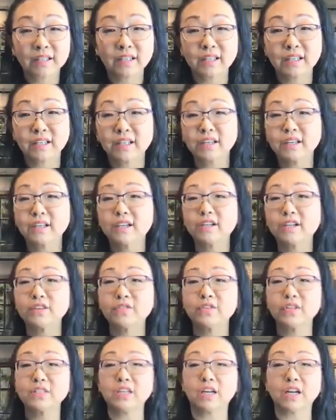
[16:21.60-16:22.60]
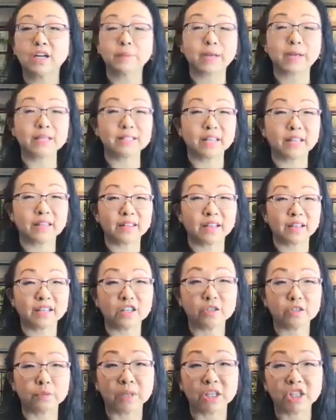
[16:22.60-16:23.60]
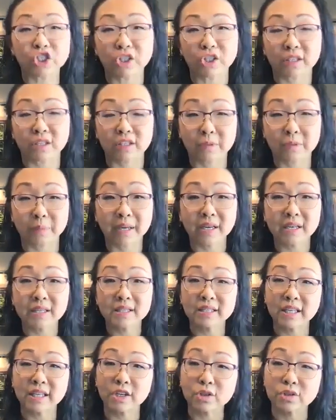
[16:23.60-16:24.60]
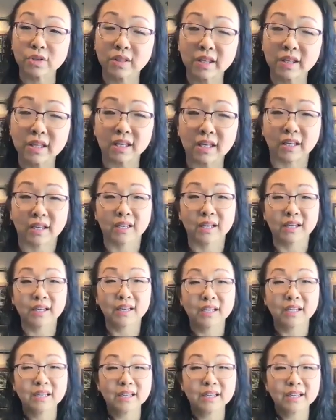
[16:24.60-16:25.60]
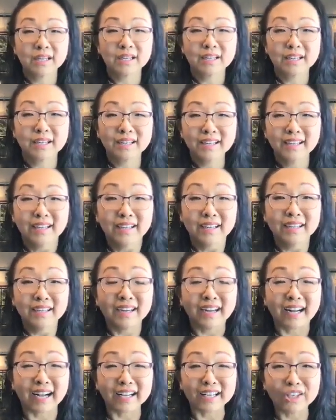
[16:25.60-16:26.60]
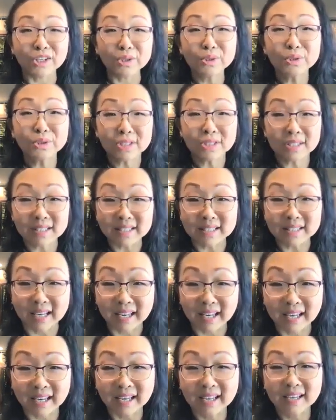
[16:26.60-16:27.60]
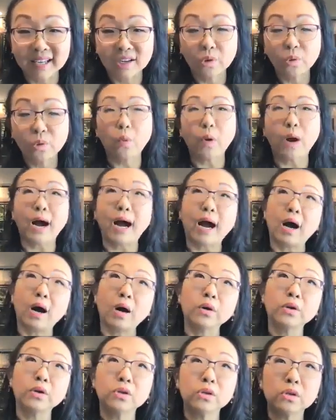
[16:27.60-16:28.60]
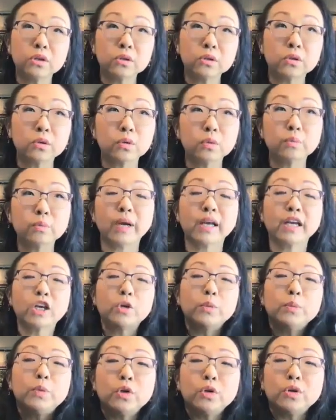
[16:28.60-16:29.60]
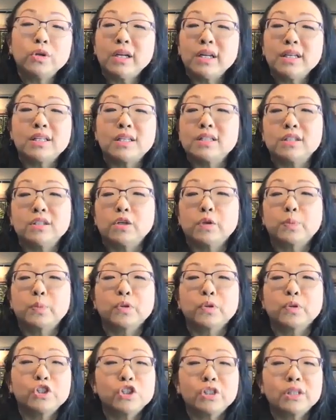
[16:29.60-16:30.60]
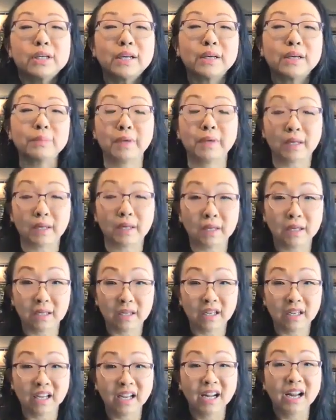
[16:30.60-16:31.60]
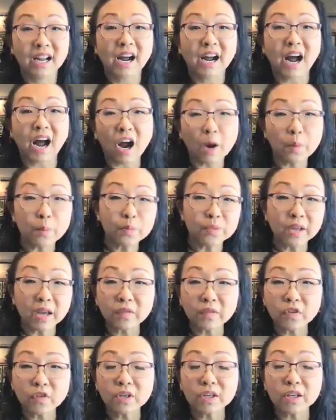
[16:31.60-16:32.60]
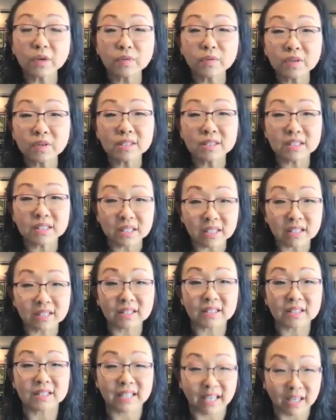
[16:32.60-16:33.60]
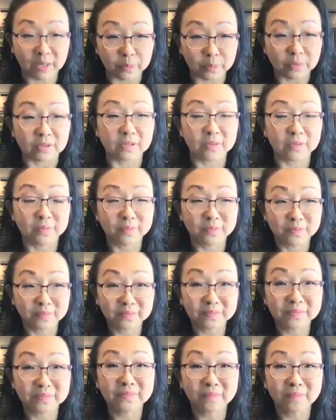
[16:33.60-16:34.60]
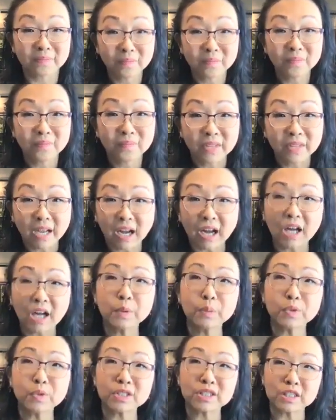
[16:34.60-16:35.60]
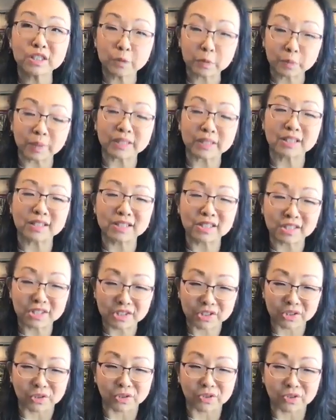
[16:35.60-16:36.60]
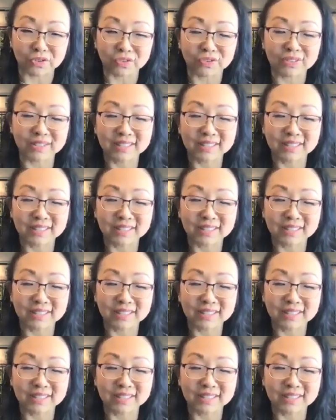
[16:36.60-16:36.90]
Every time I say that gives me chills because here's the thing. I used to say, wow, my community doesn't appreciate me. I'm never given a seat at the table. I'm just expected to serve.